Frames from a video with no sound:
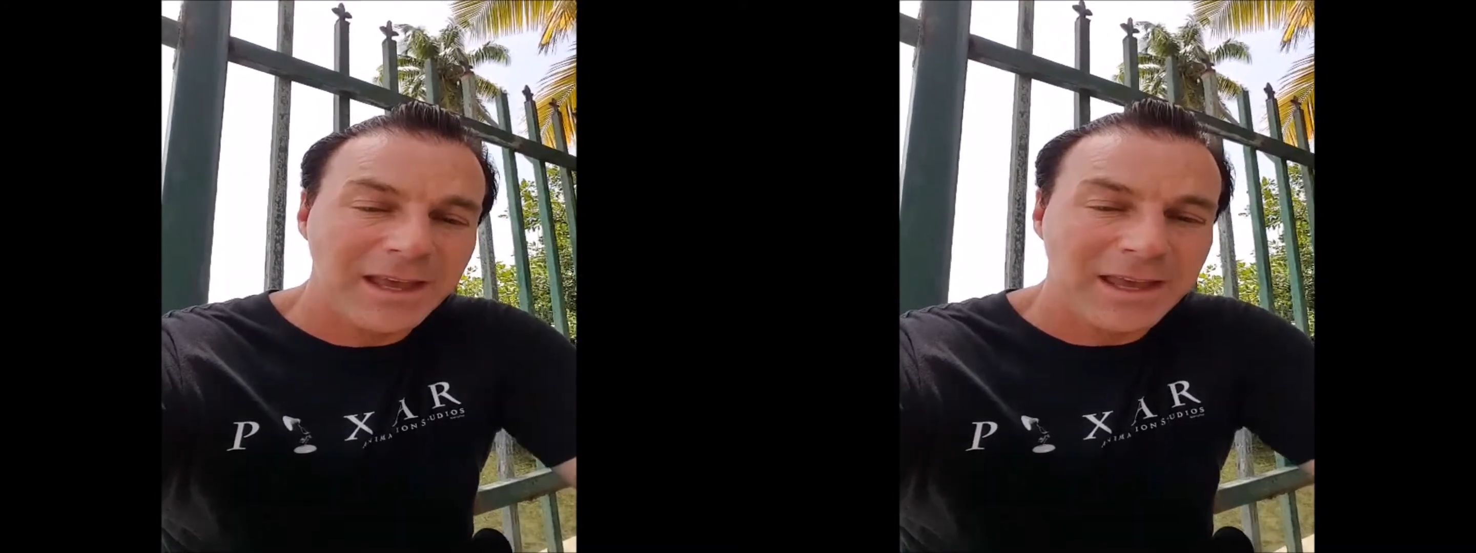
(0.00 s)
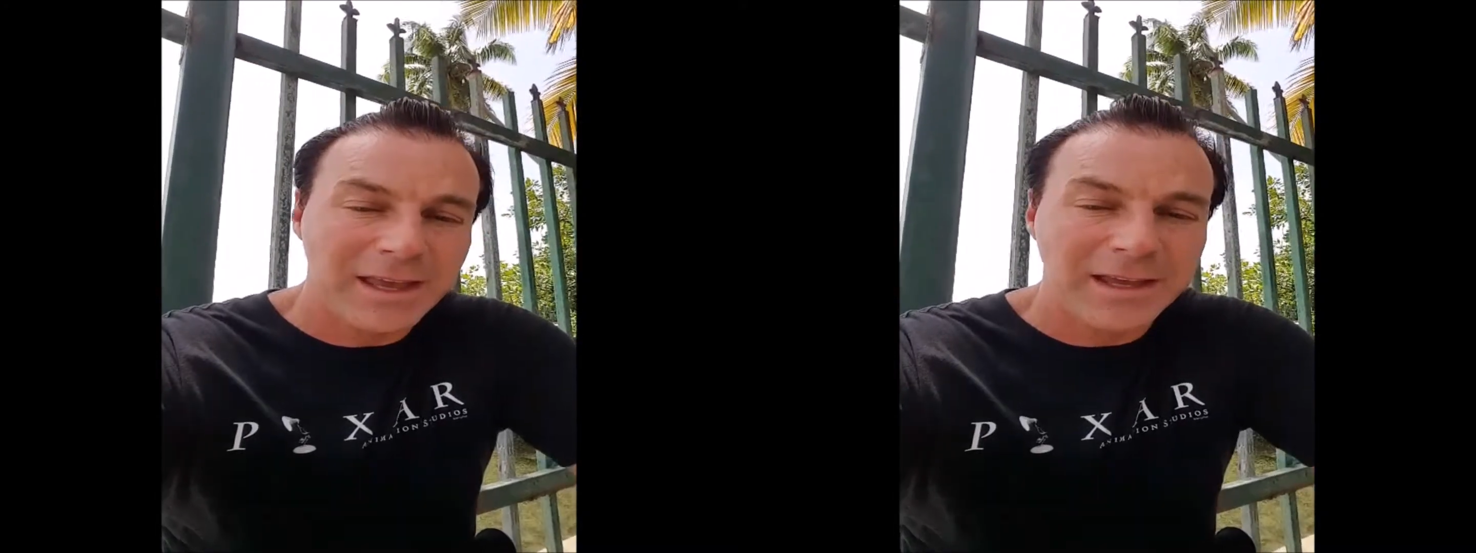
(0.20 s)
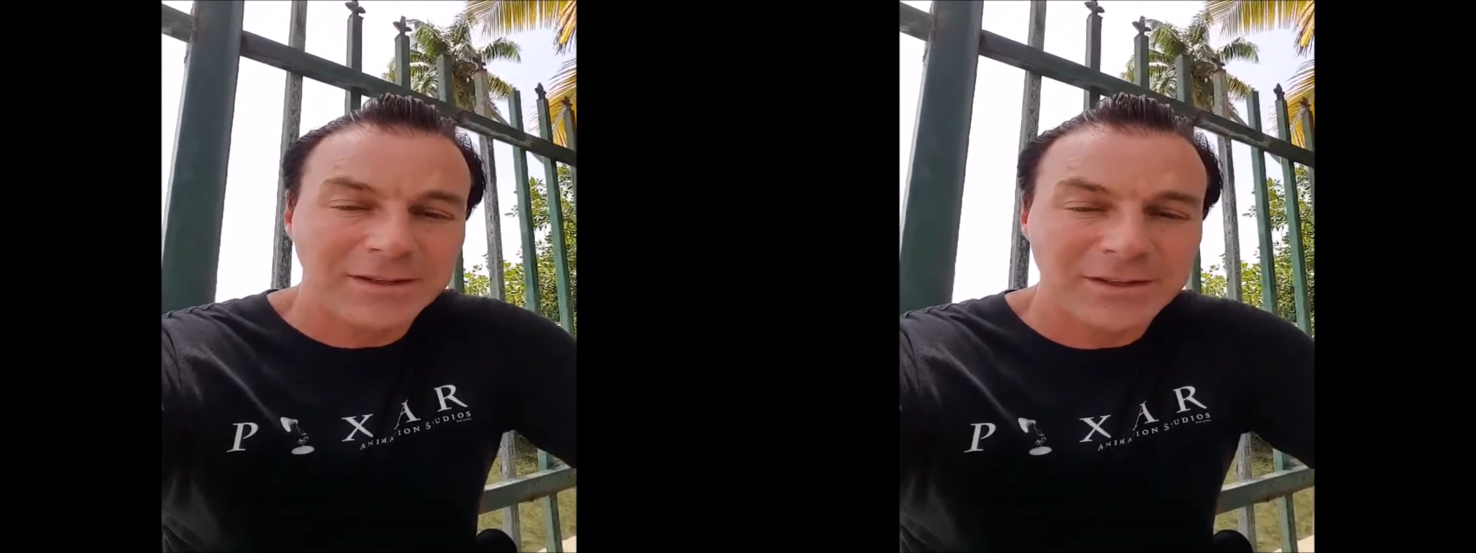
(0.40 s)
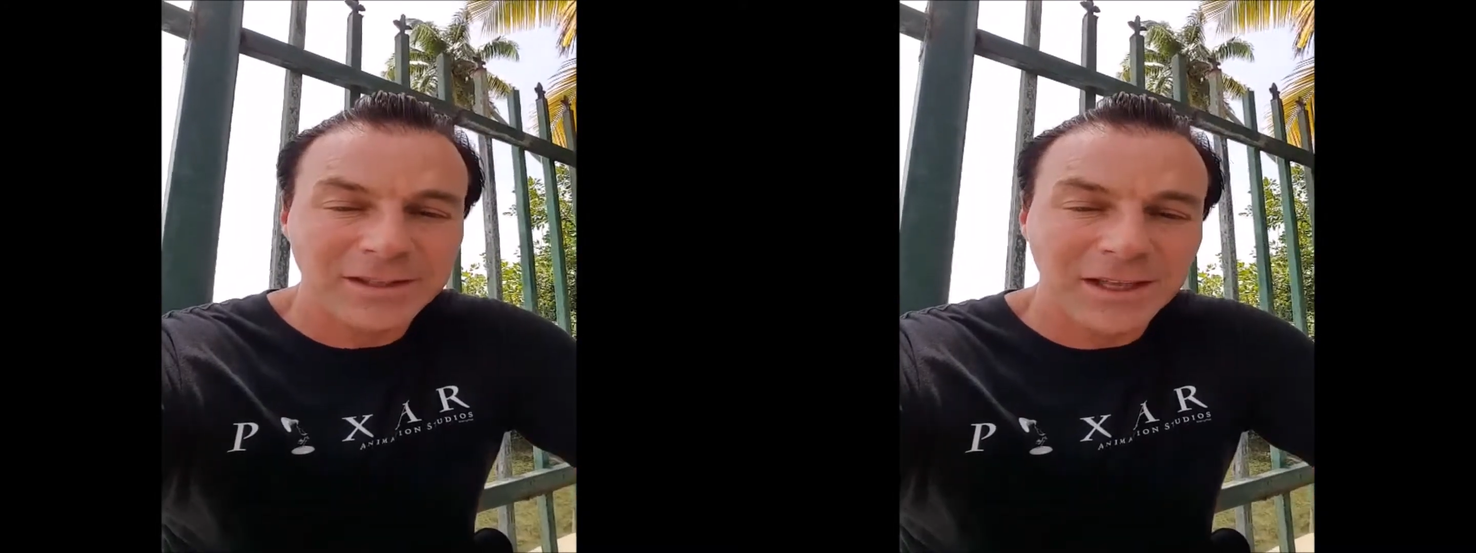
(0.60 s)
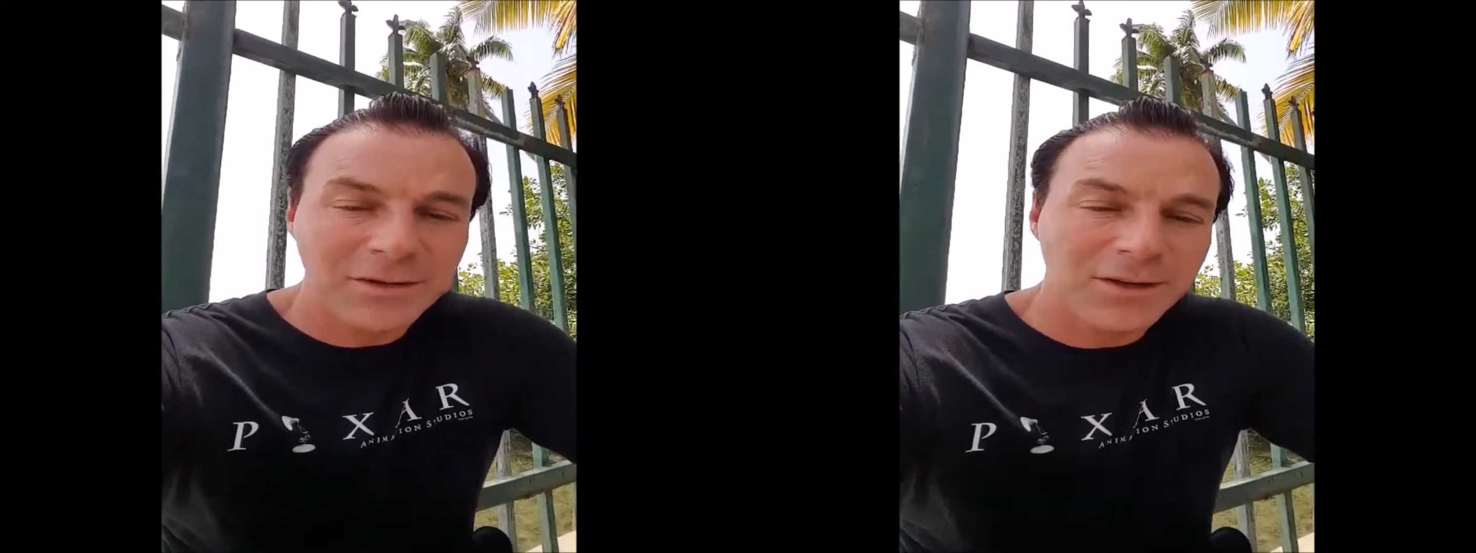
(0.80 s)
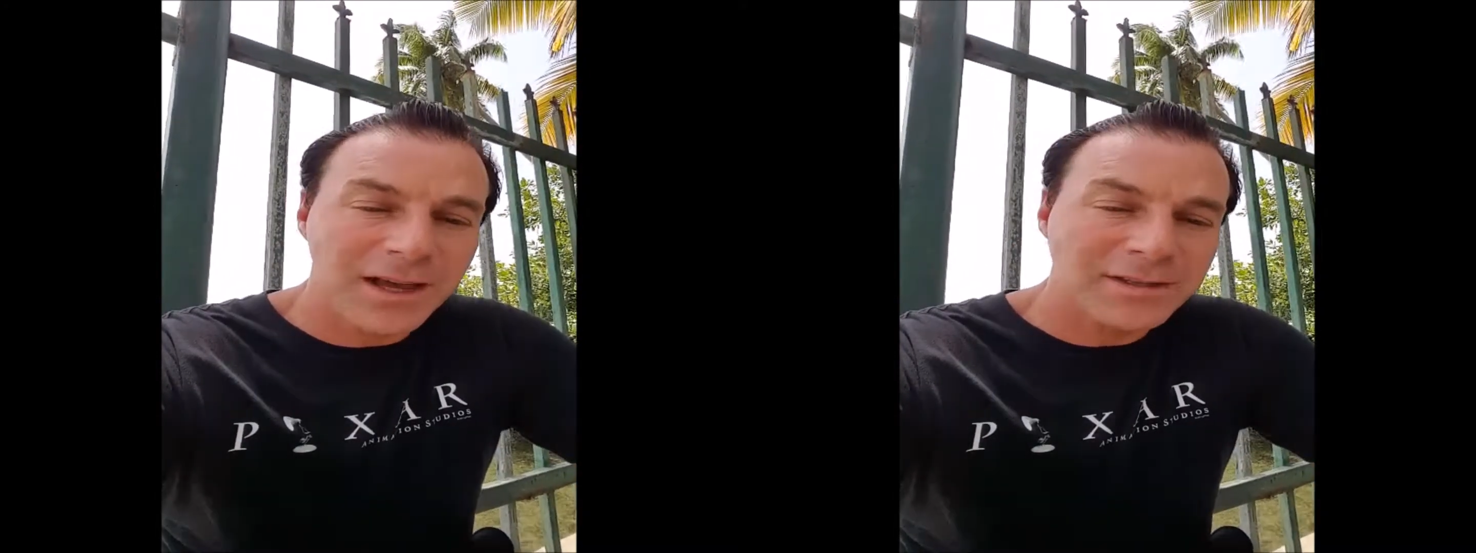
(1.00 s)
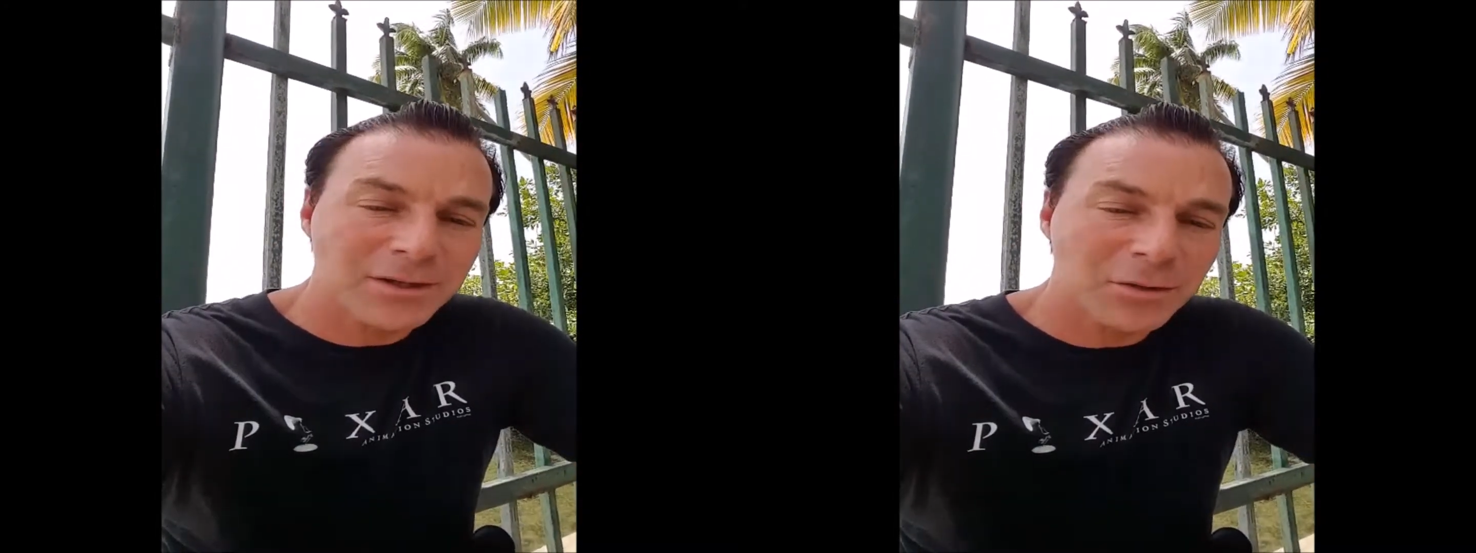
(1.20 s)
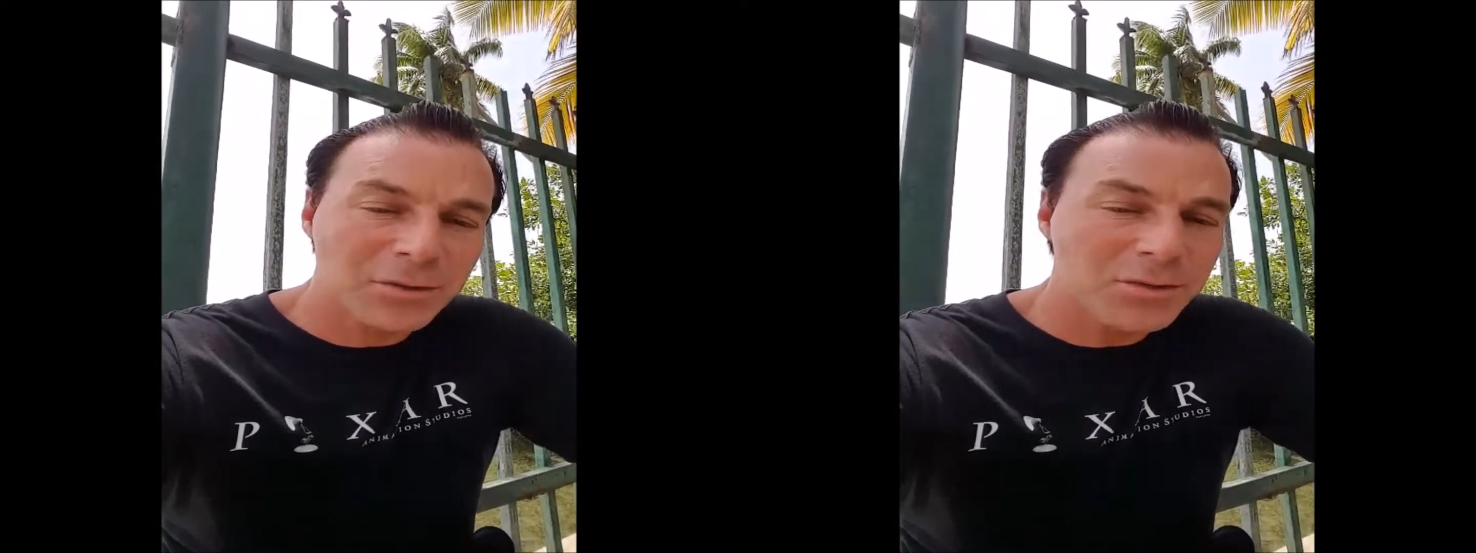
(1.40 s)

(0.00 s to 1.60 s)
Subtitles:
And just to let you guys know,